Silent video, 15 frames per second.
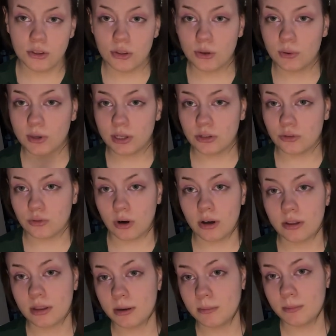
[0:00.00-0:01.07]
you can
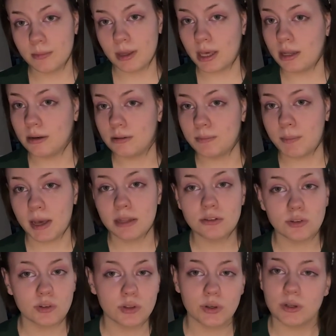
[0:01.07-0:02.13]
draw them in
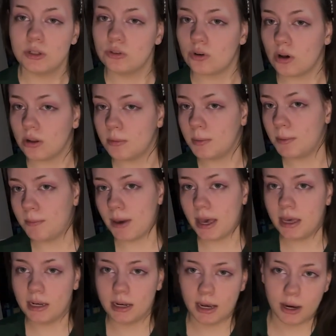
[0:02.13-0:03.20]
pencil, you can draw them in pen,